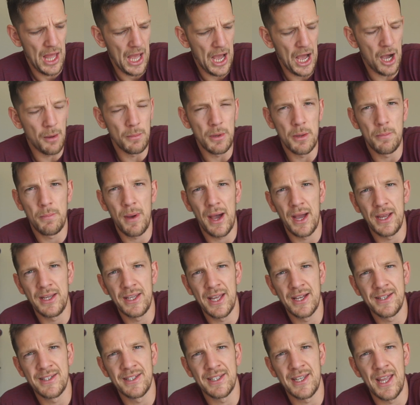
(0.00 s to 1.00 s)
I'll be back
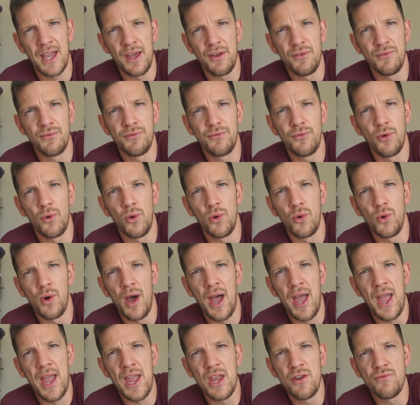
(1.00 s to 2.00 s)
yet again for
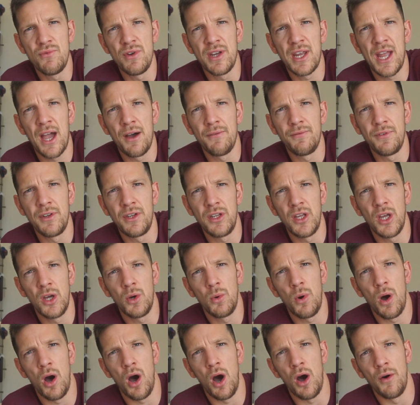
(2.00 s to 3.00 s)
a recap
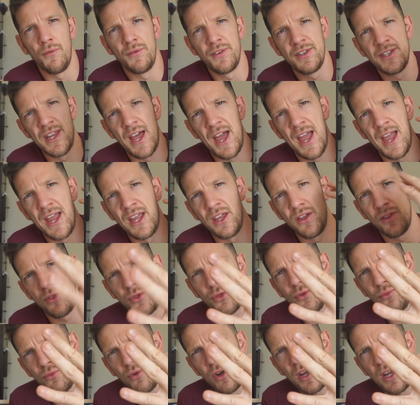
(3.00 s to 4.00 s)
video of day
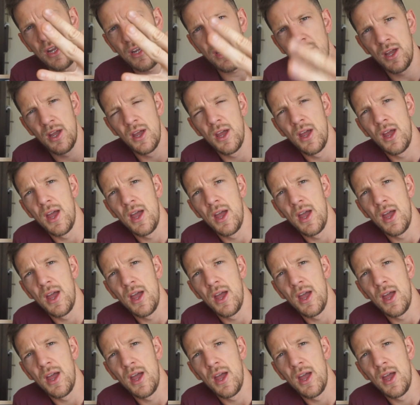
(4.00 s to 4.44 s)
3,